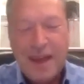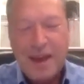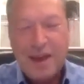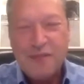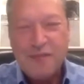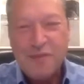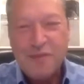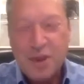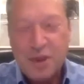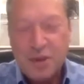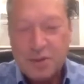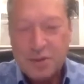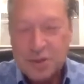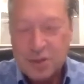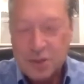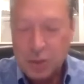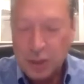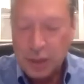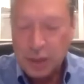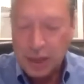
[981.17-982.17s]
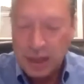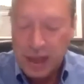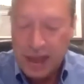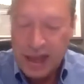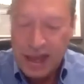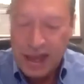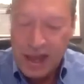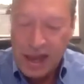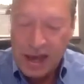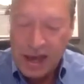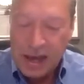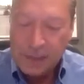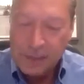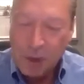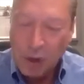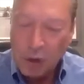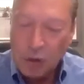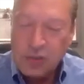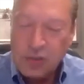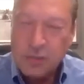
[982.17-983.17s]
what he was doing.
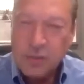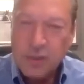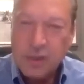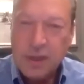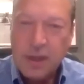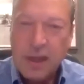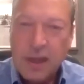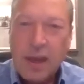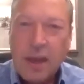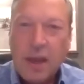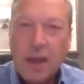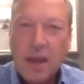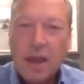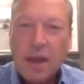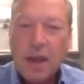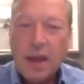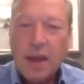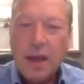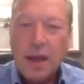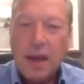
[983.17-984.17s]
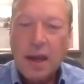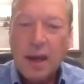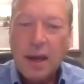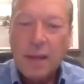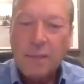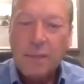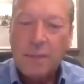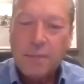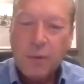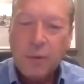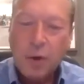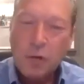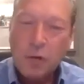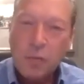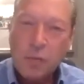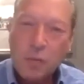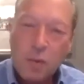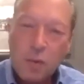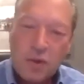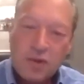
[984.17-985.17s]
Ultimately,
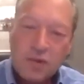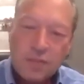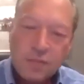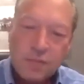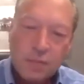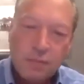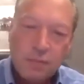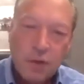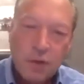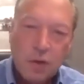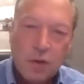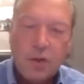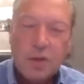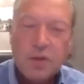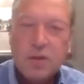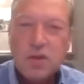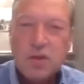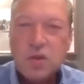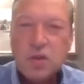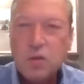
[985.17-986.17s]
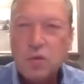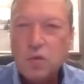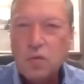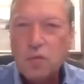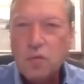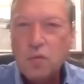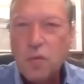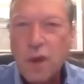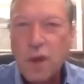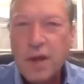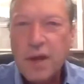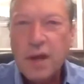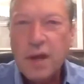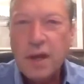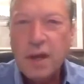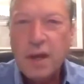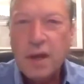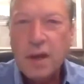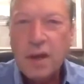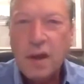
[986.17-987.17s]
Burke was promoted to
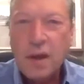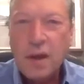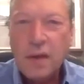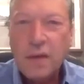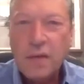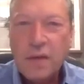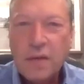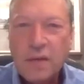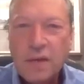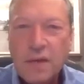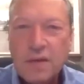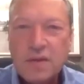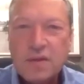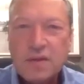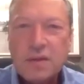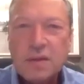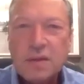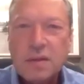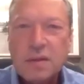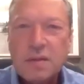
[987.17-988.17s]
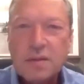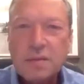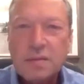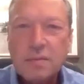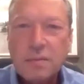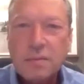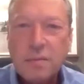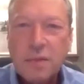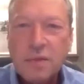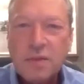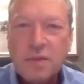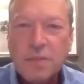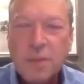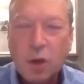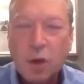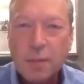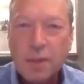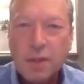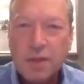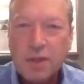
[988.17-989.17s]
running these
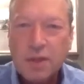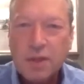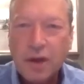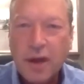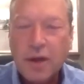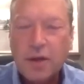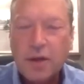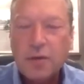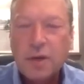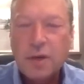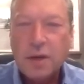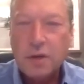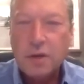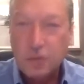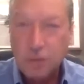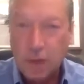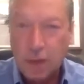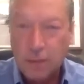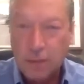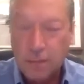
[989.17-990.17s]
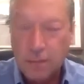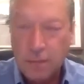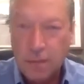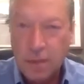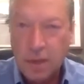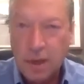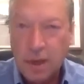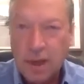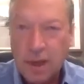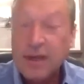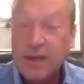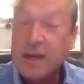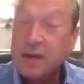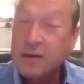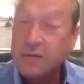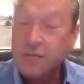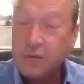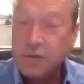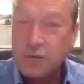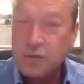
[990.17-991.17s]
paramilitary airdrop and
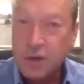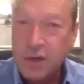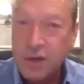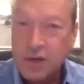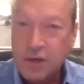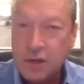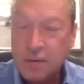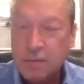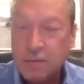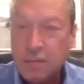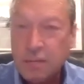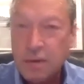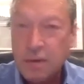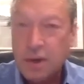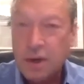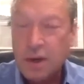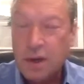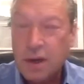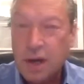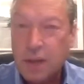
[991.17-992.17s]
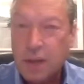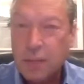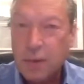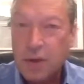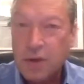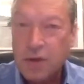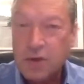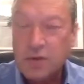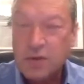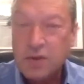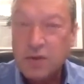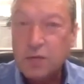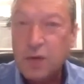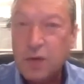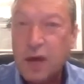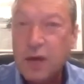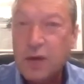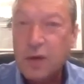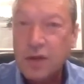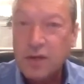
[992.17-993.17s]
infiltration operations
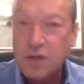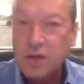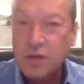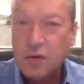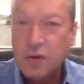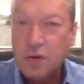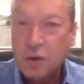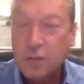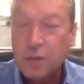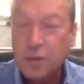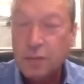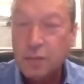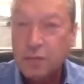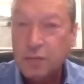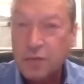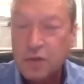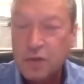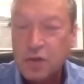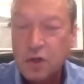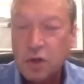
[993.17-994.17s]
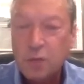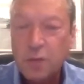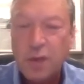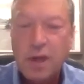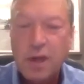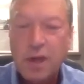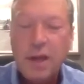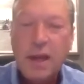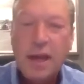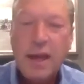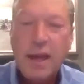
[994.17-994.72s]
throughout Eastern Europe. He moved to Germany,